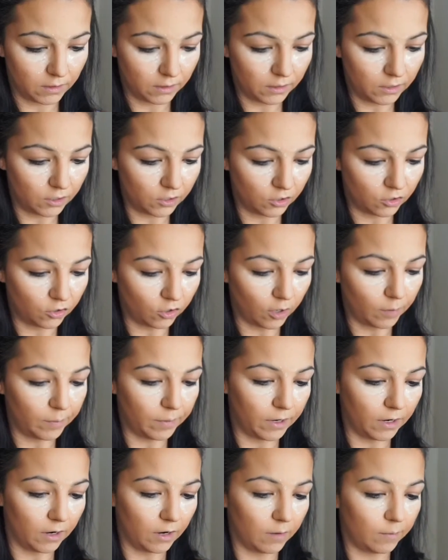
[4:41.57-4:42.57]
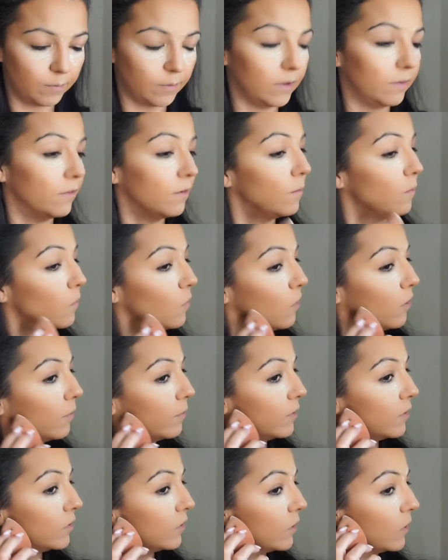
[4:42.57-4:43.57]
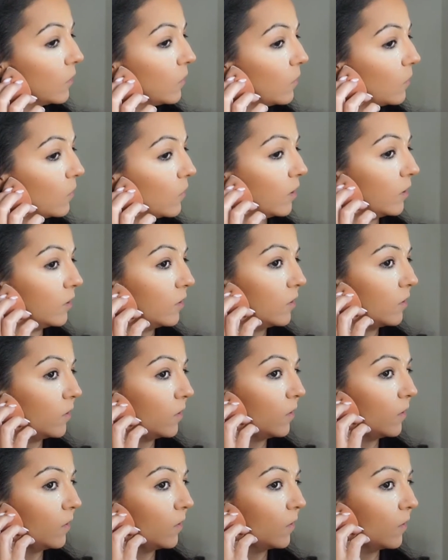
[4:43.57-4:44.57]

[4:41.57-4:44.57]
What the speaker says: To sharpen it up even more, I'm just going to go under